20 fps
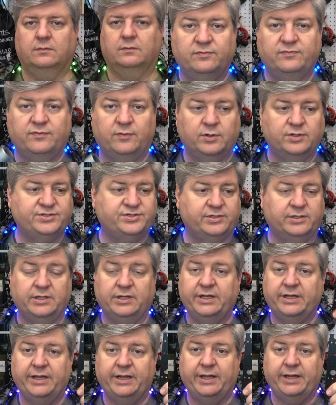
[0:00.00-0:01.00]

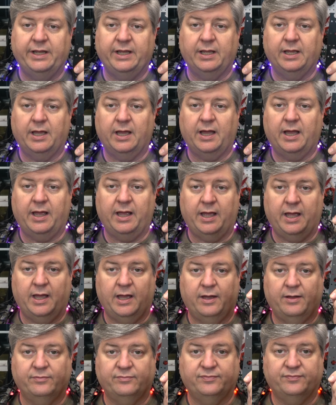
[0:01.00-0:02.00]
Fortunately, I
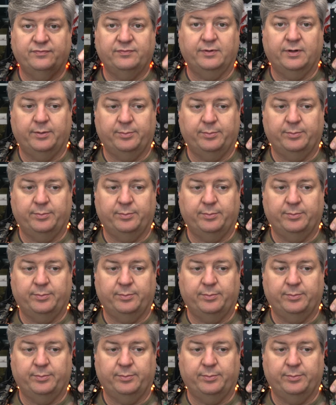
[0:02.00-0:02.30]
have